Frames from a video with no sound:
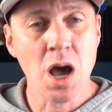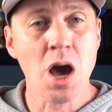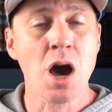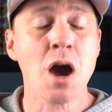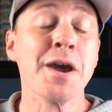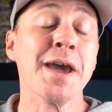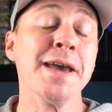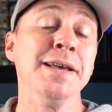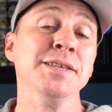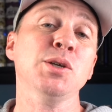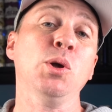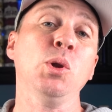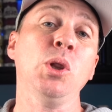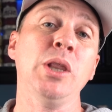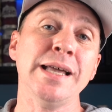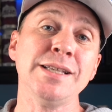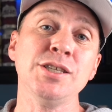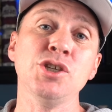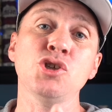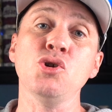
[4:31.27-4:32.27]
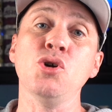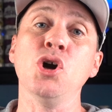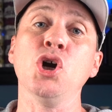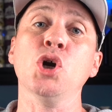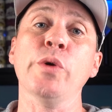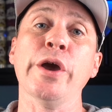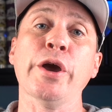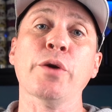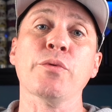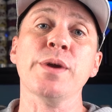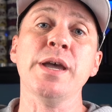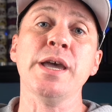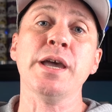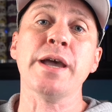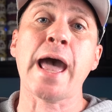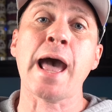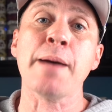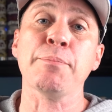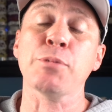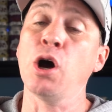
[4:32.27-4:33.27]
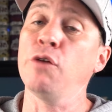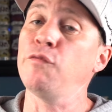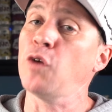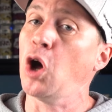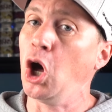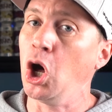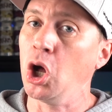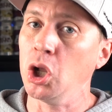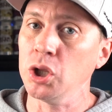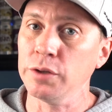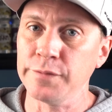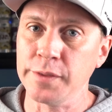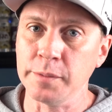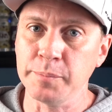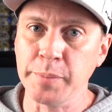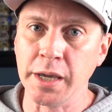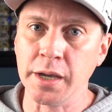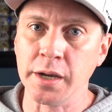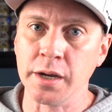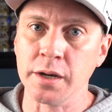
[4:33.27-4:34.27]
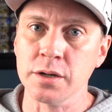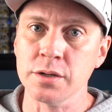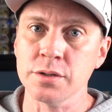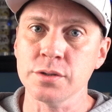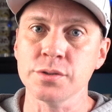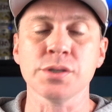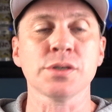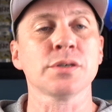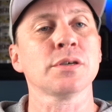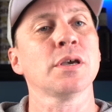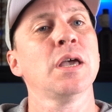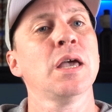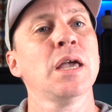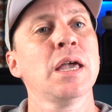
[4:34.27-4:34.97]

Okay, so let's do a quick recap of all of the beers.